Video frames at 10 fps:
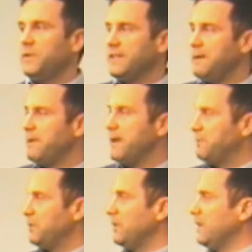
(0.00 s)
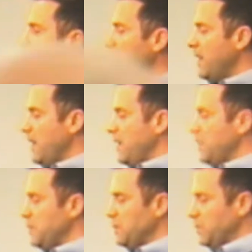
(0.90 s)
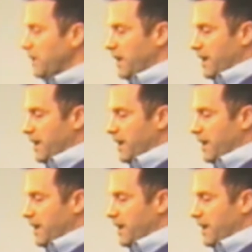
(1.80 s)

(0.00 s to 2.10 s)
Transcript: We see people who